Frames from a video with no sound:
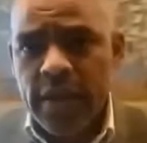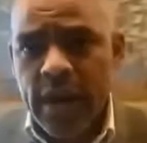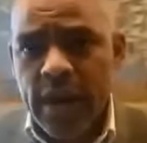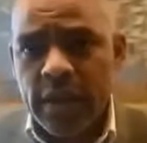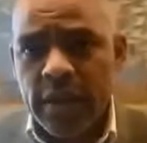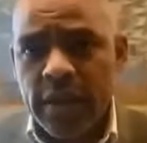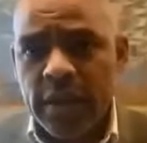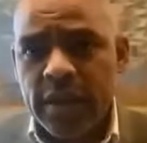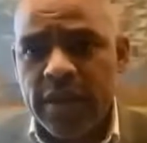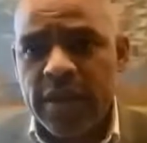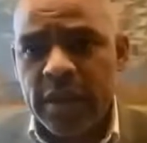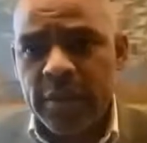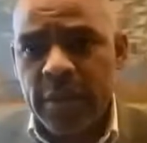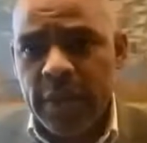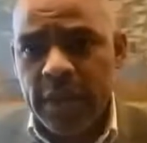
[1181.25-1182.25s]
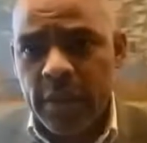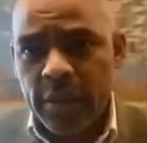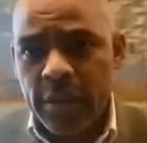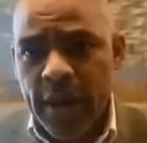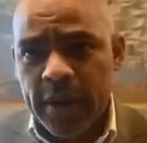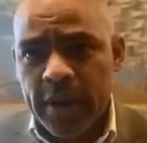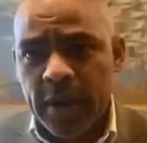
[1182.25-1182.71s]
out of the 13 million
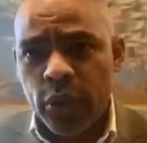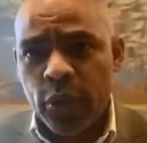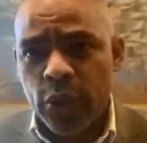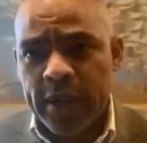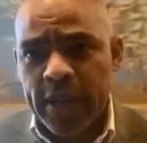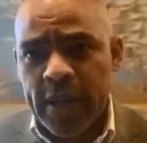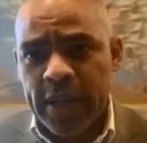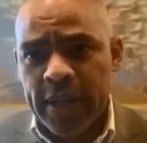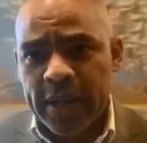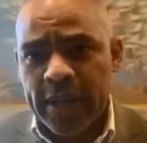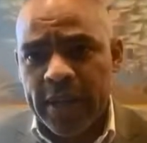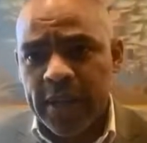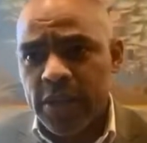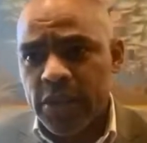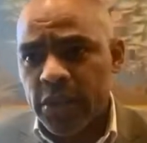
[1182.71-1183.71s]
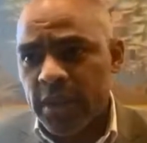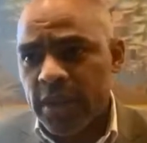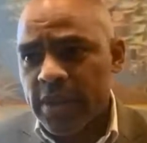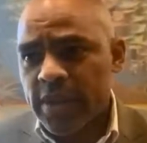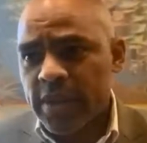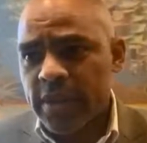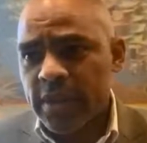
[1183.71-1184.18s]
pound they'd already allocated to
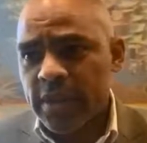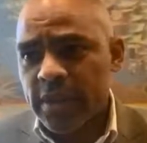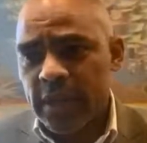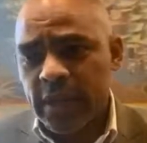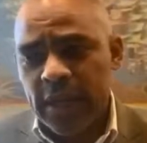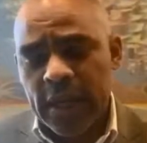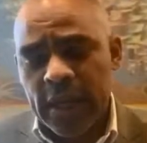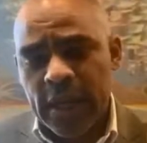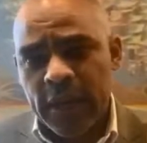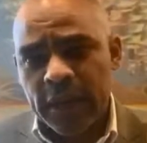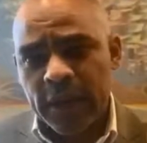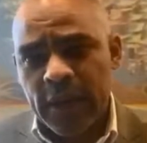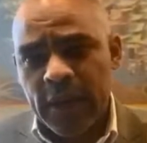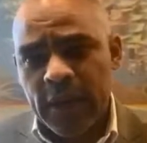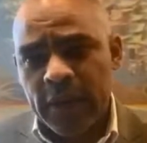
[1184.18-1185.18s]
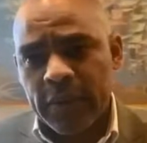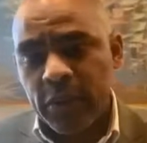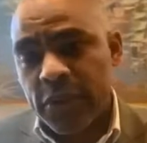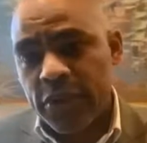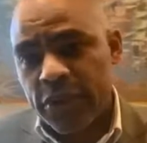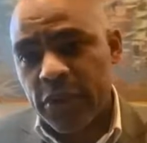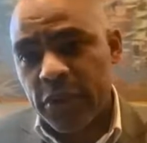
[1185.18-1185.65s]
us, uh, uh,
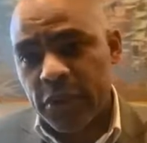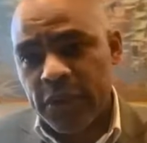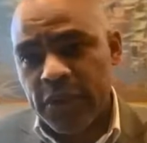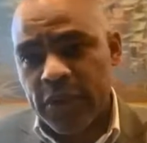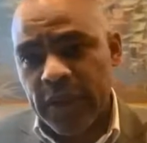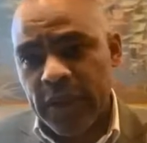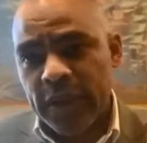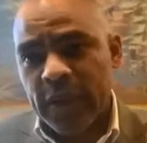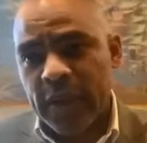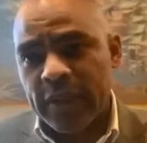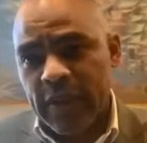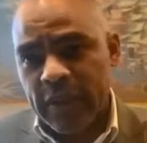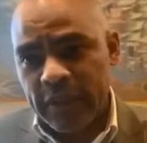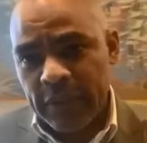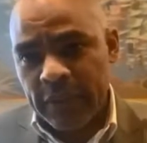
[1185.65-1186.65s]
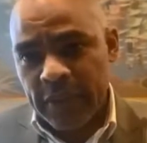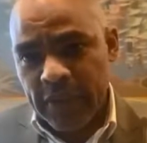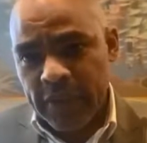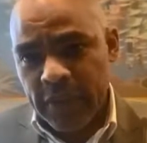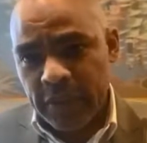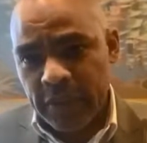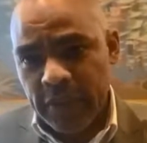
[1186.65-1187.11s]
which you can see that they've given
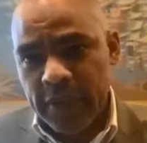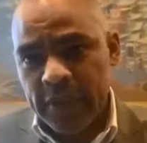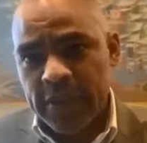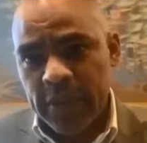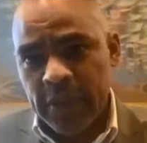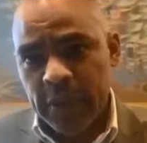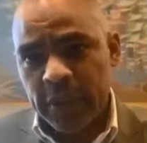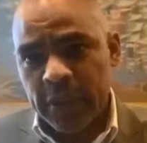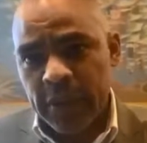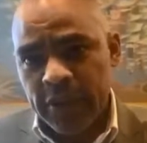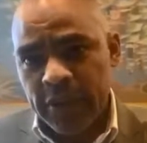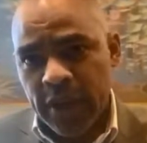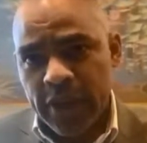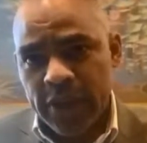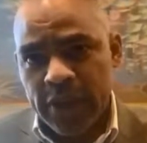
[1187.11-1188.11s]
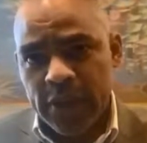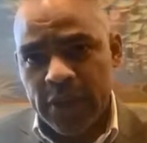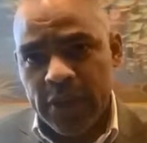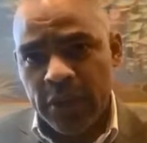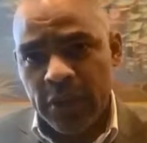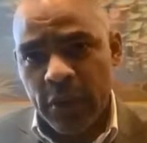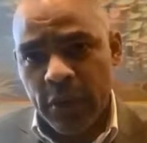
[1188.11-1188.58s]
us some money to cope with the challenges
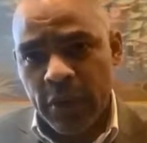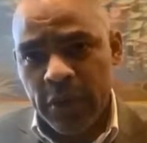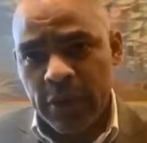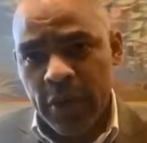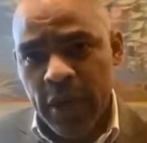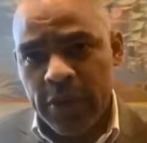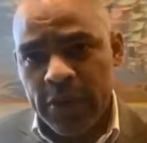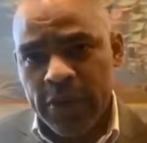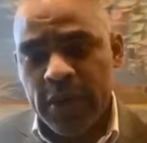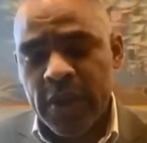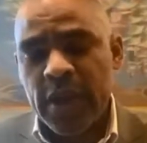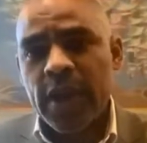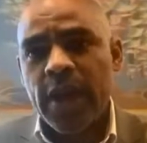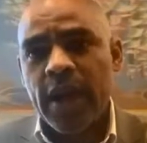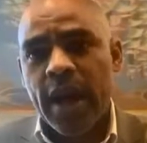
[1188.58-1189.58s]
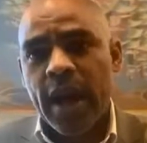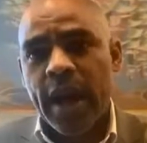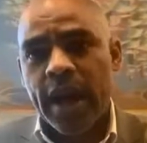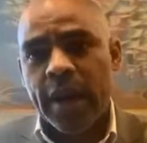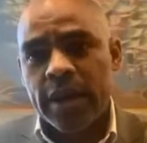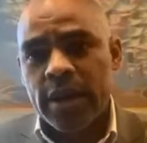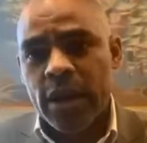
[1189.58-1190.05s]
of coronavirus,
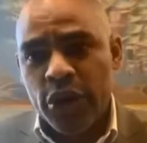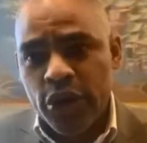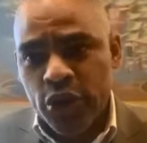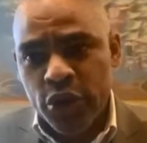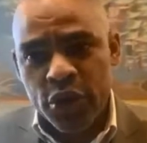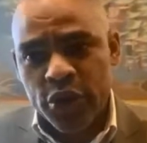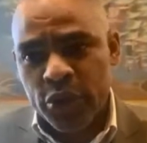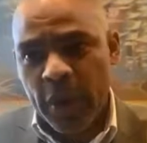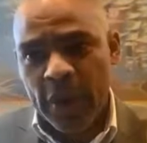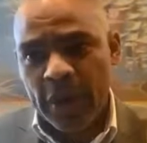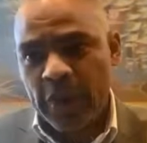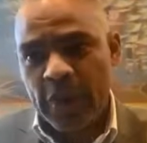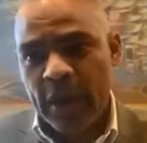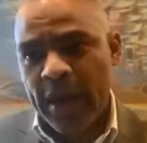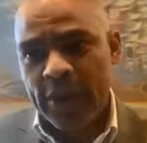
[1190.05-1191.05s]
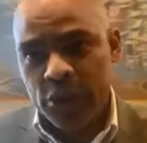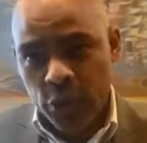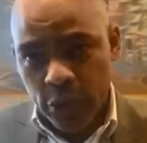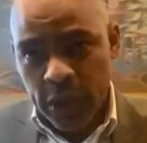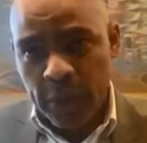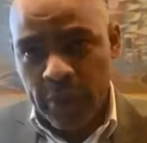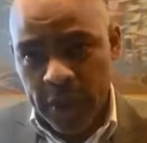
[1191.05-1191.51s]
and a huge swathe of that is
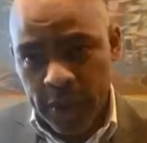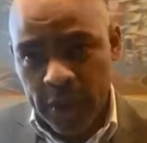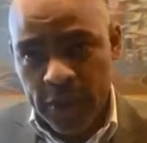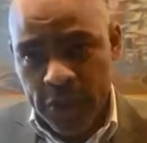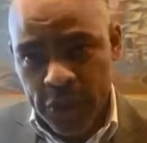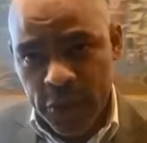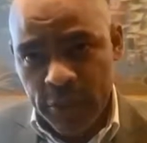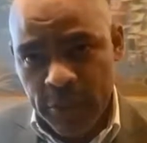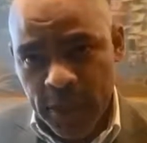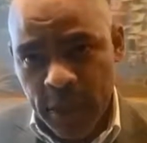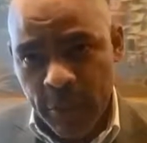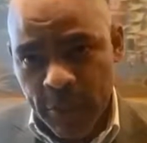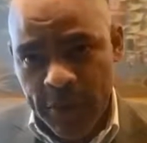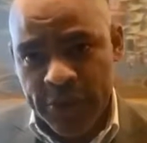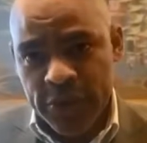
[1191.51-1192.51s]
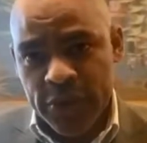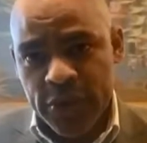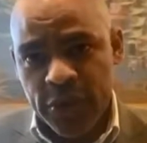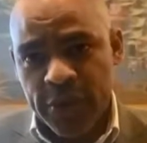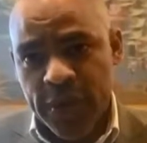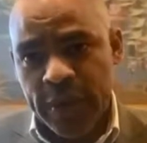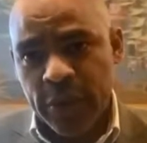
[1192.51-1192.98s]
already being consumed by the pressures
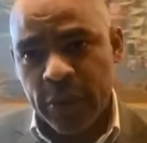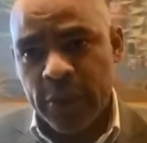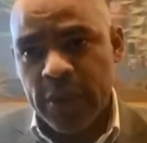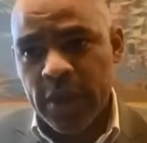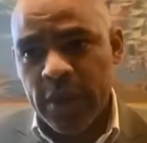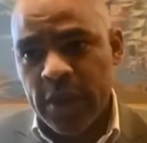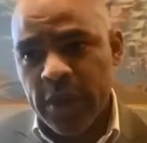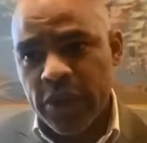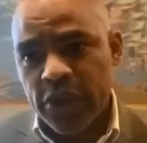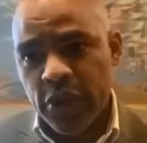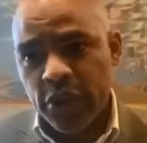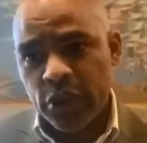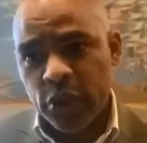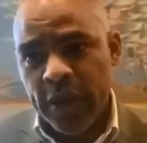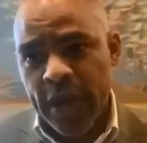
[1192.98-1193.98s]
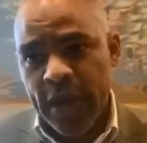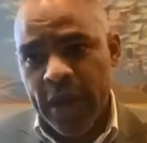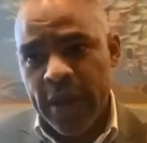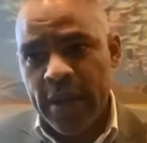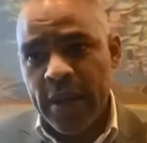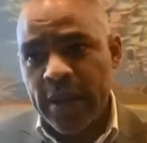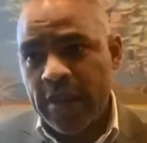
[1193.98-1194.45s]
on adult social
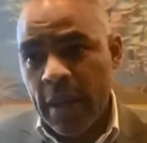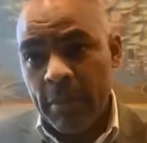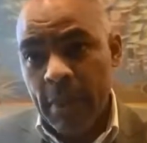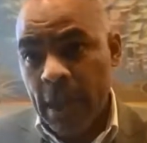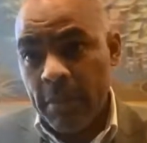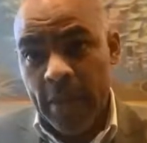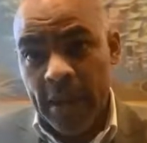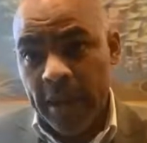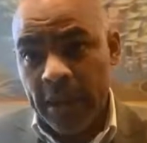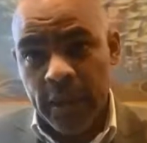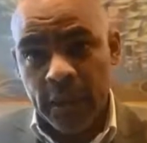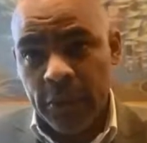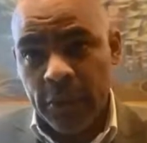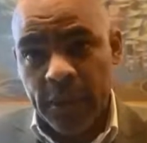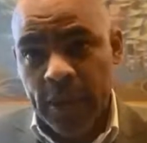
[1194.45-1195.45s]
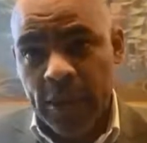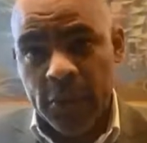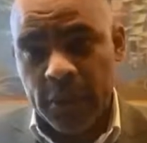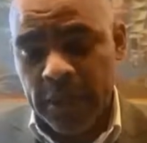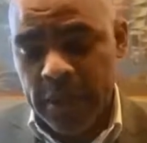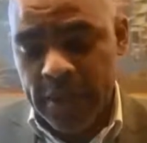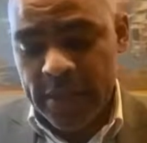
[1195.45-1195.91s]
care. They may make another
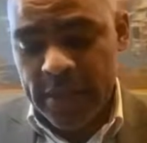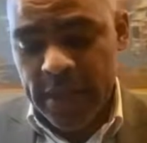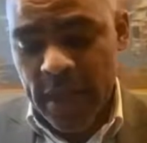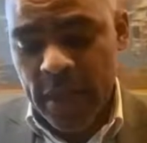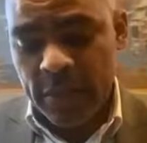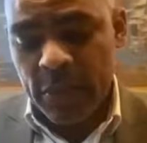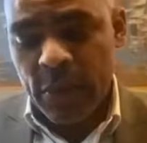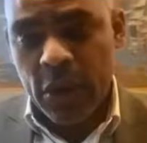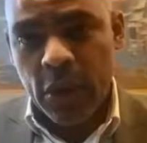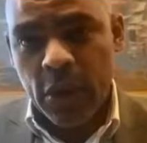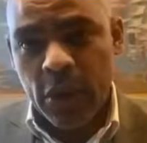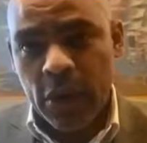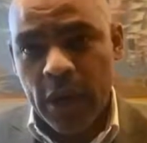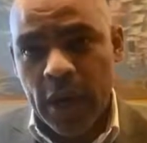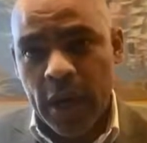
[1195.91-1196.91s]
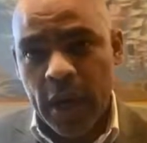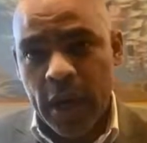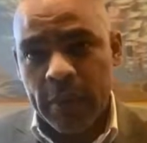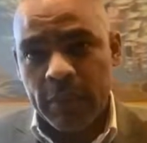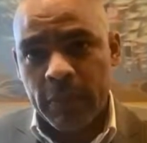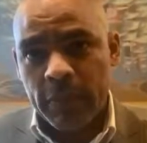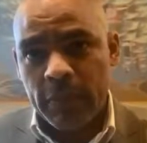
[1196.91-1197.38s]
announcement later today. I'm not. I,
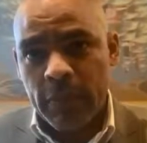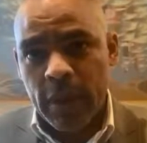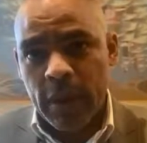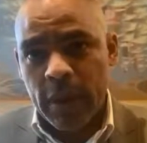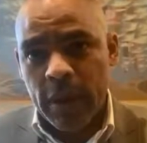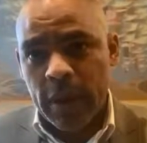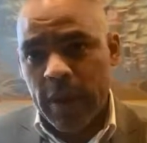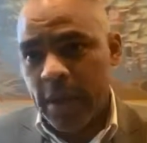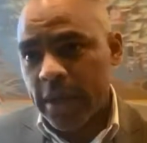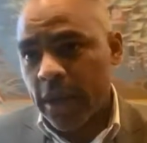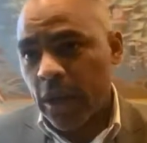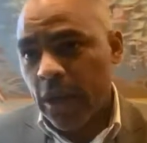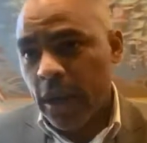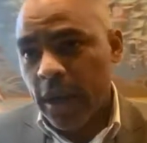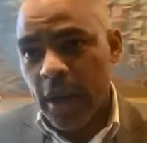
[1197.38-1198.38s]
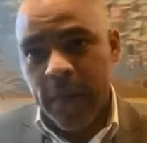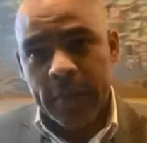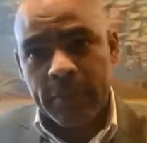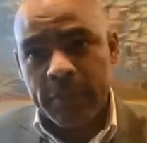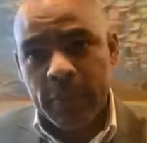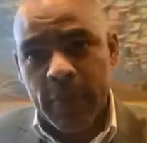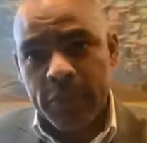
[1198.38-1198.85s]
am uh, you know, I, I,
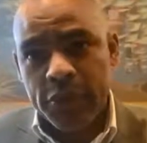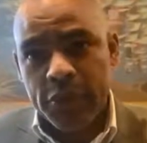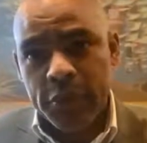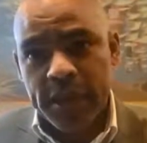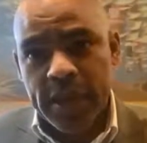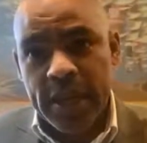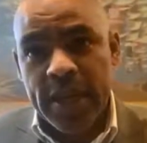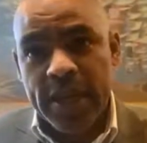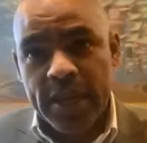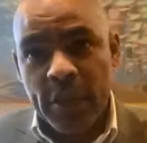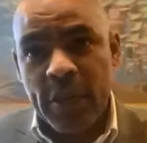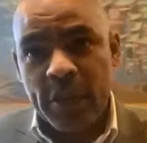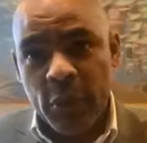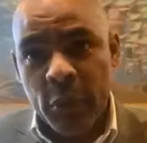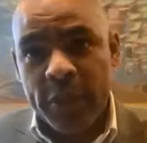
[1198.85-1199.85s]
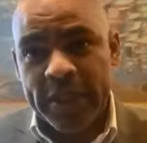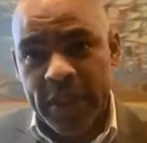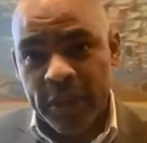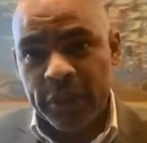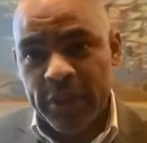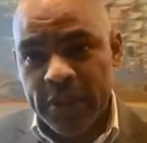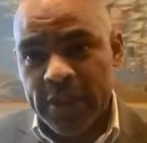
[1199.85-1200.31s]
am presuming it, it will be
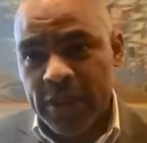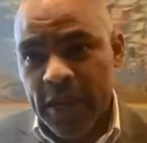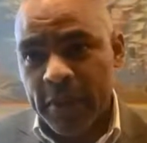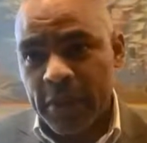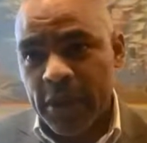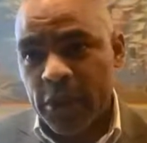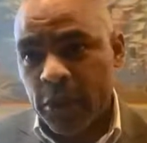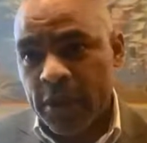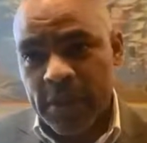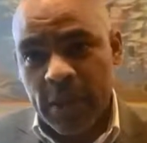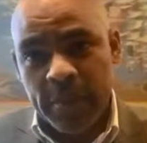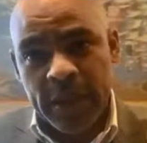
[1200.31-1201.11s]
different to that, but otherwise they'd